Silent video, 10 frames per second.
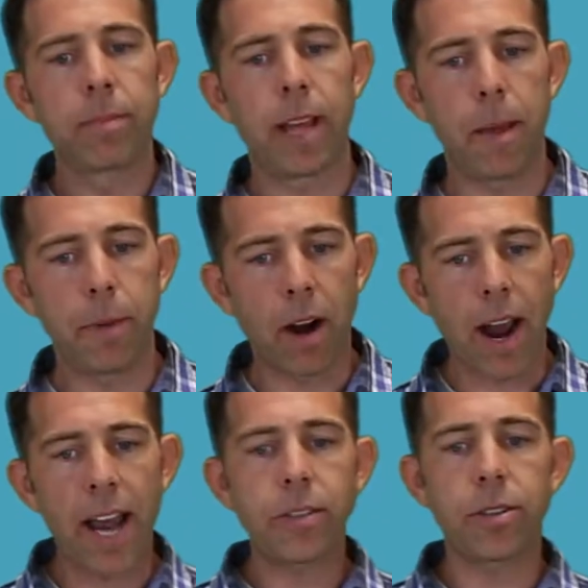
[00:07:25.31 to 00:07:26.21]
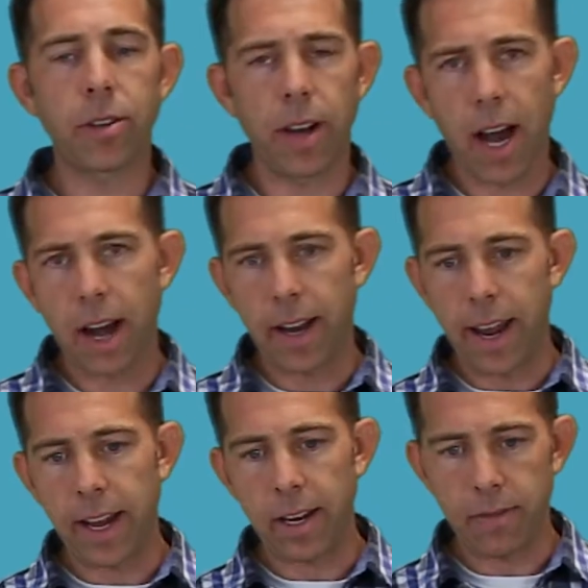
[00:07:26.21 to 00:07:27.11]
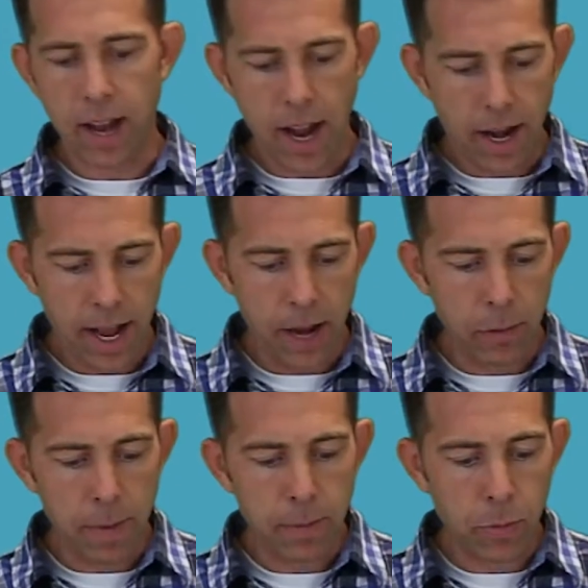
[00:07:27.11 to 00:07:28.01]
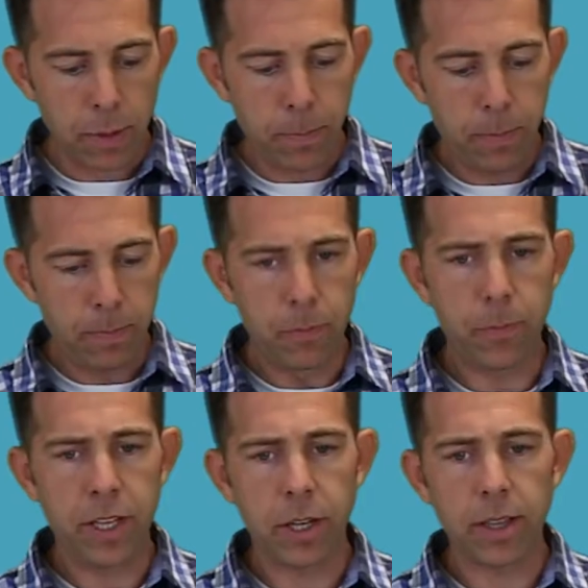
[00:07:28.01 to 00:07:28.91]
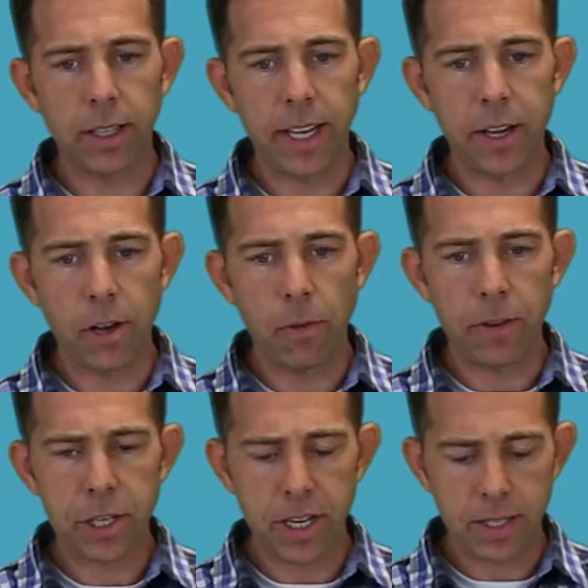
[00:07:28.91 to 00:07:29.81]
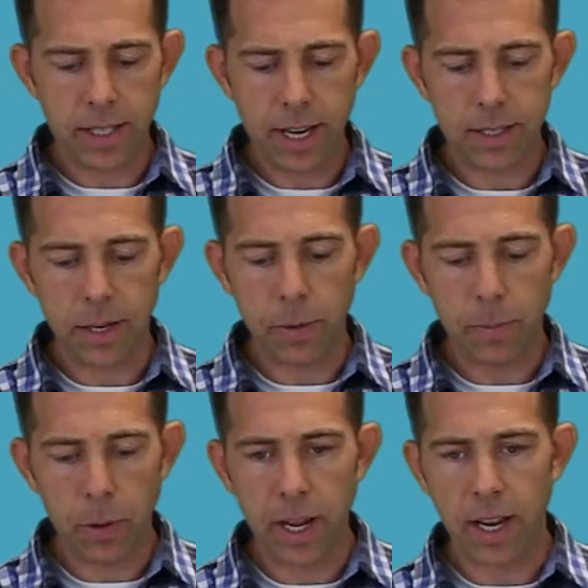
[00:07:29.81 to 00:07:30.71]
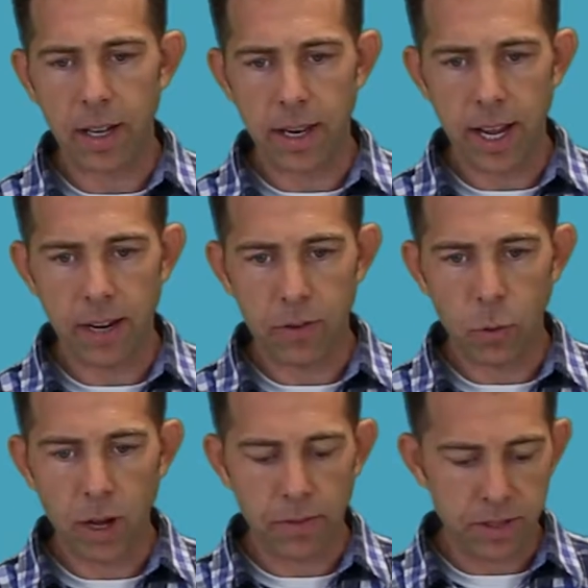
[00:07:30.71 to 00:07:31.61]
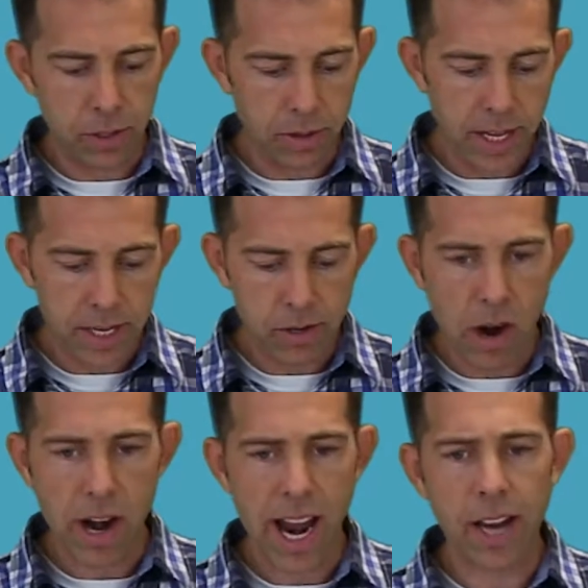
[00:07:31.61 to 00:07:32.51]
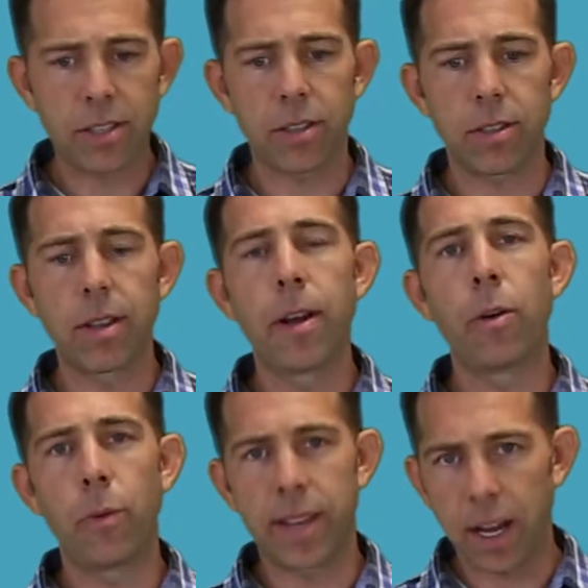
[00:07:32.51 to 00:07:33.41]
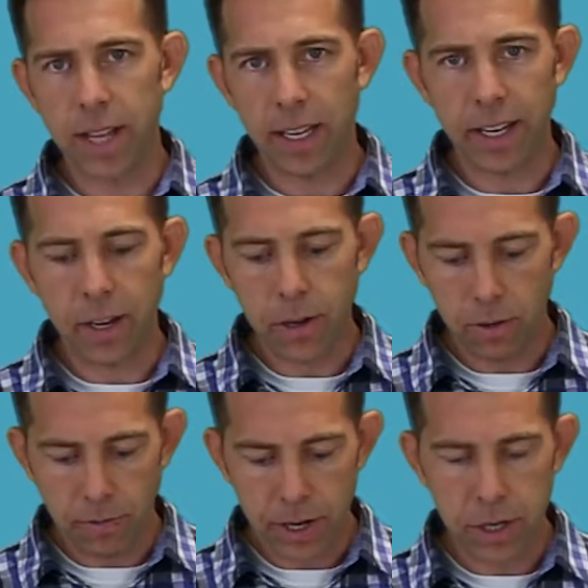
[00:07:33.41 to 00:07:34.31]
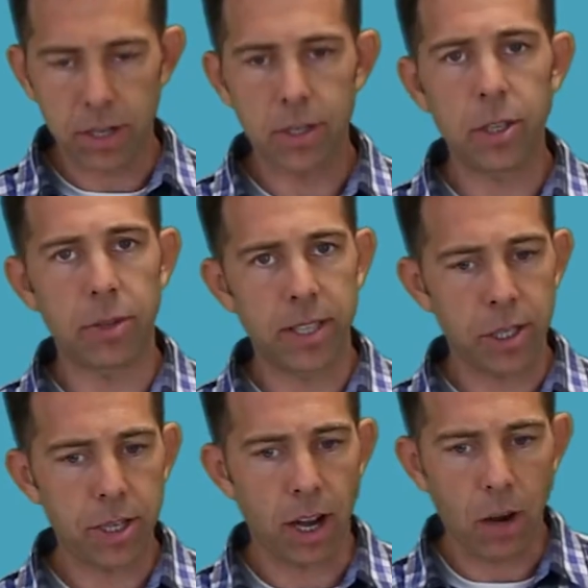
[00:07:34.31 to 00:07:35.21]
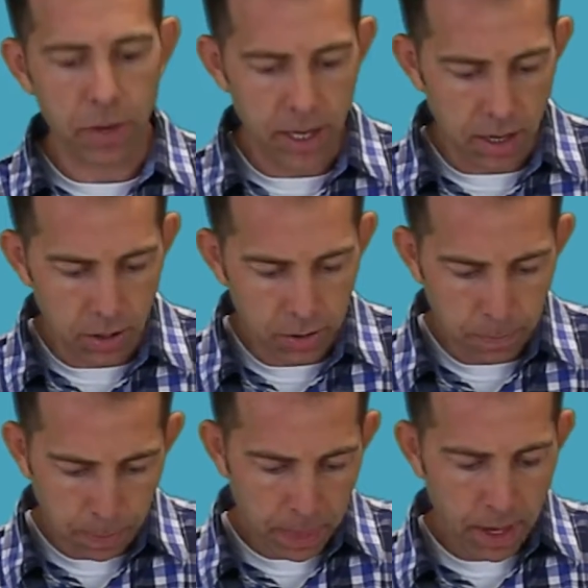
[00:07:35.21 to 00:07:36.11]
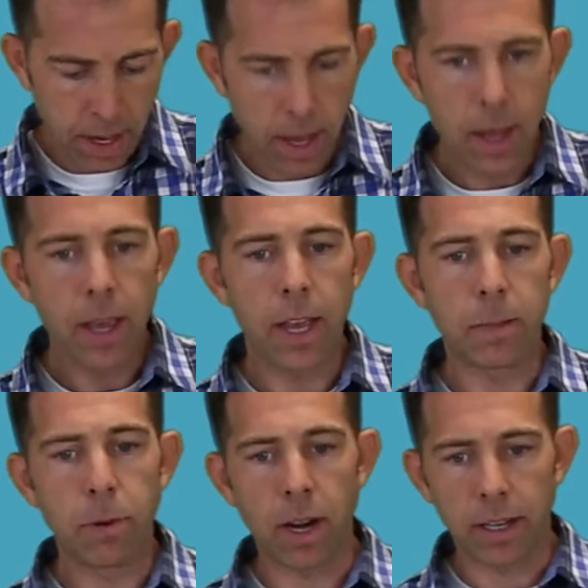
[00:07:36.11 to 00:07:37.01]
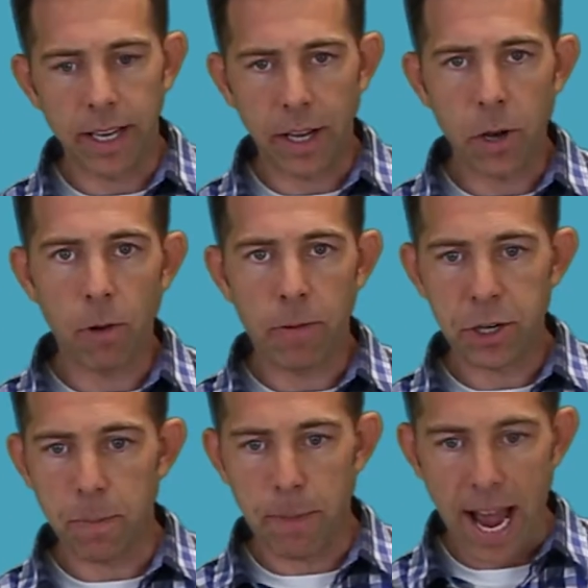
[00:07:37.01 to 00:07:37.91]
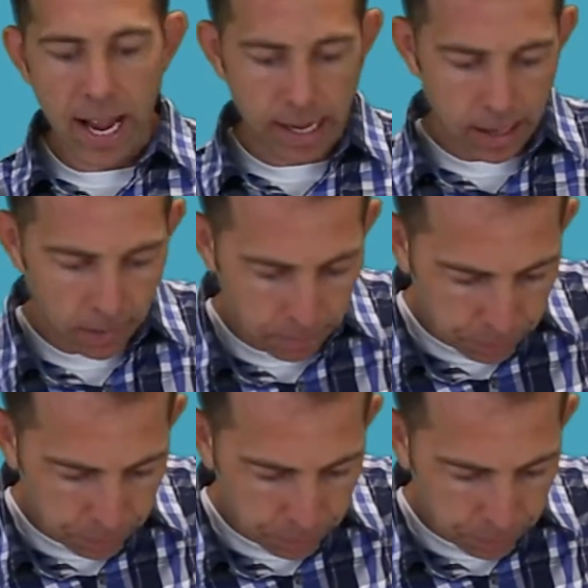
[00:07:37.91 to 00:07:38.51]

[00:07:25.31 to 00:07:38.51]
Okay, but our answers are not negative 9 and 8. Remember, we took the leading coefficient of 6 and we put it into the negative 12, and so these are our answers without that leading coefficient. So essentially all we need to do is put our leading coefficient back